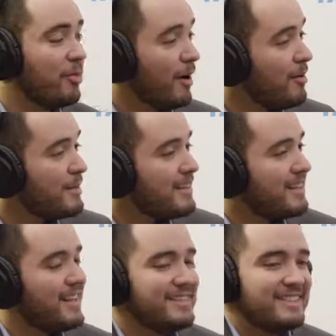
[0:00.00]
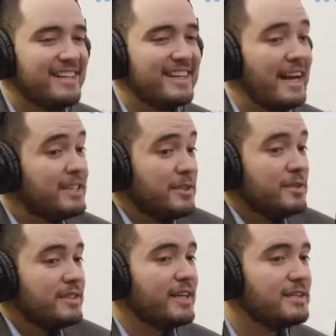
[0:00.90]
Probably. And I
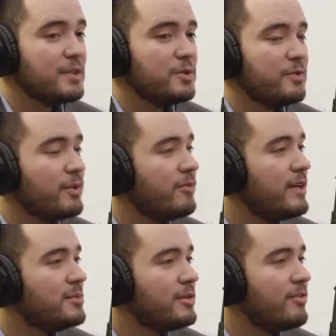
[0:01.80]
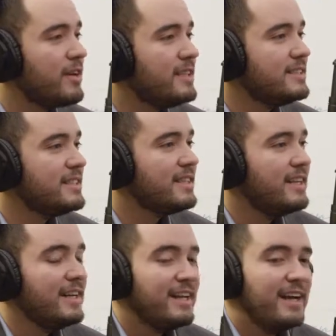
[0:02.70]
still stay in touch with her. We're Facebook friends,
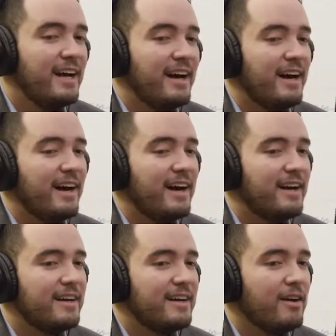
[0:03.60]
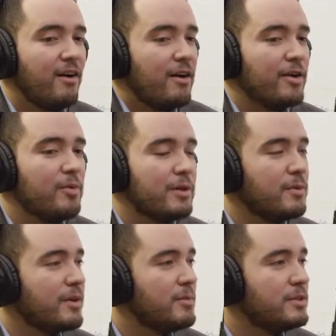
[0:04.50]
and arguably
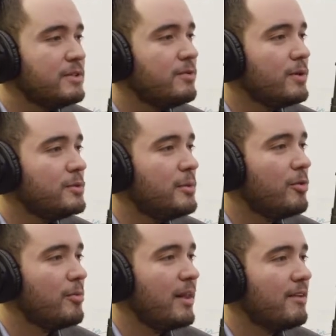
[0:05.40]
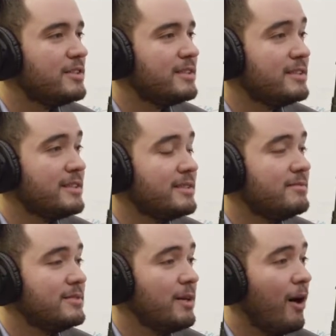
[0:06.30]
one of the most influential people in my life, just because she
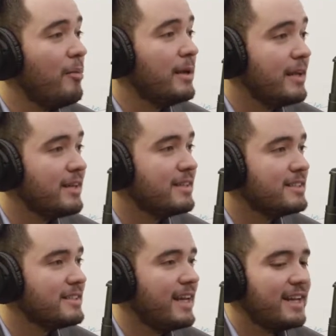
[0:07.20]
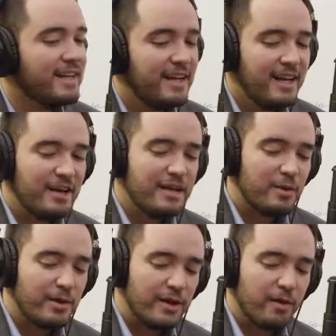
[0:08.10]
taught me English. And, you know,
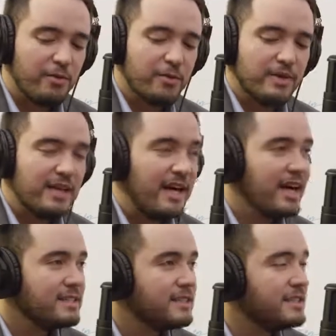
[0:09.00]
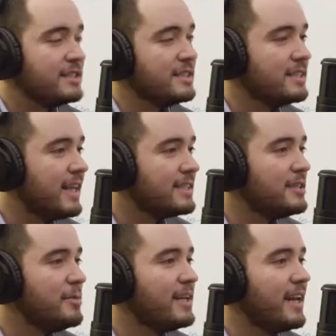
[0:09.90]
we'd go through the class, and she'd sit next
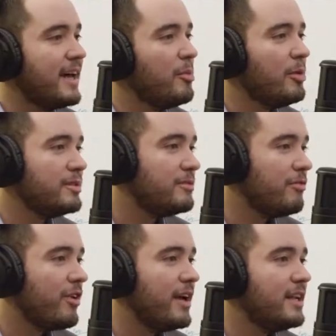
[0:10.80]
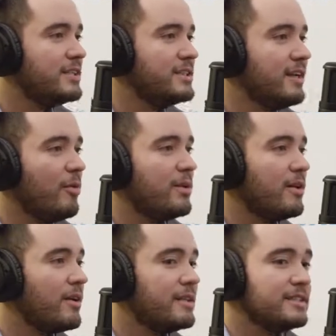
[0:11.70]
to me, and I had a built-in friend, and she'd help me
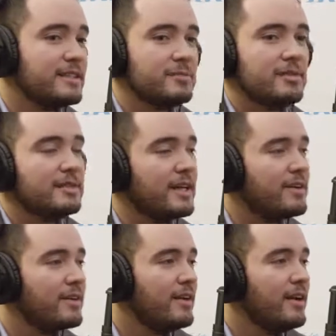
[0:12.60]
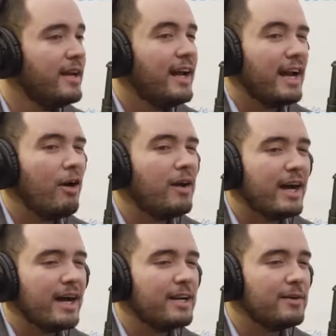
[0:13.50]
learn. And 6 months later, and I
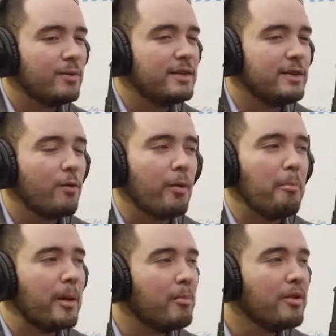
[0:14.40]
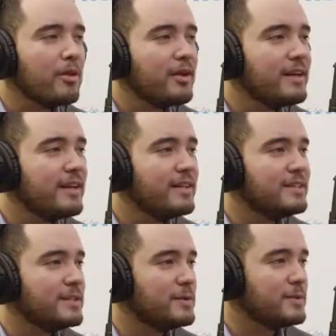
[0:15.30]
kind of really don't remember learning
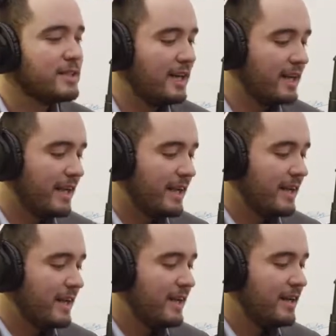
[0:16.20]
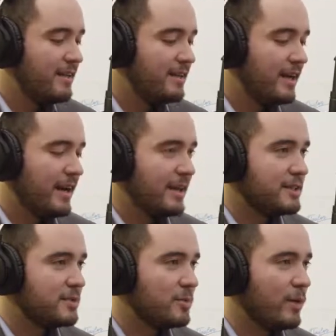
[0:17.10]
English. It was just kind of like, I
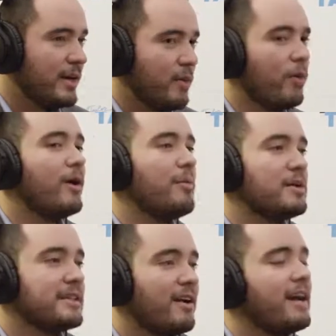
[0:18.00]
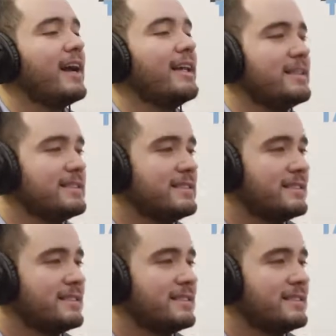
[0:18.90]
just one day woke up and I was like, all right, I got this.